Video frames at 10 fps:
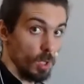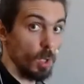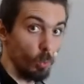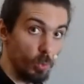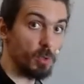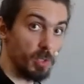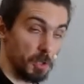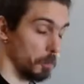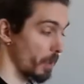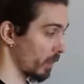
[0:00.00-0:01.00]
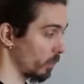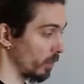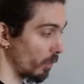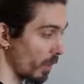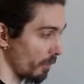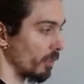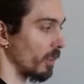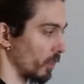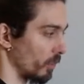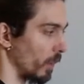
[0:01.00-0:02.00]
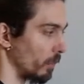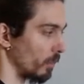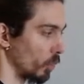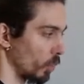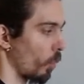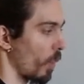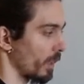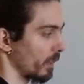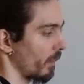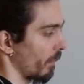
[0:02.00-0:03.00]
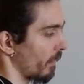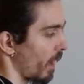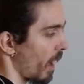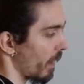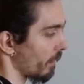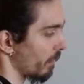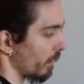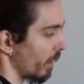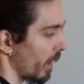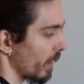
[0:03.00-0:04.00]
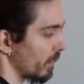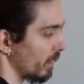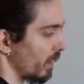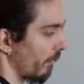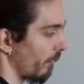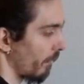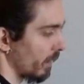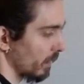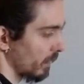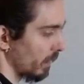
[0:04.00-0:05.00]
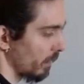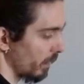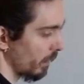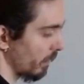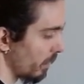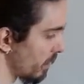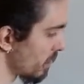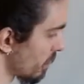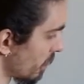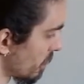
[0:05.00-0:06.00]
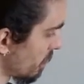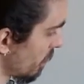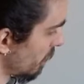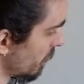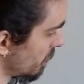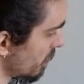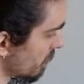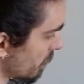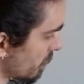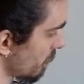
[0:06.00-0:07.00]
with respect to the reference frame. So what's the, the height? The height is the, the, the, the distance, this distance,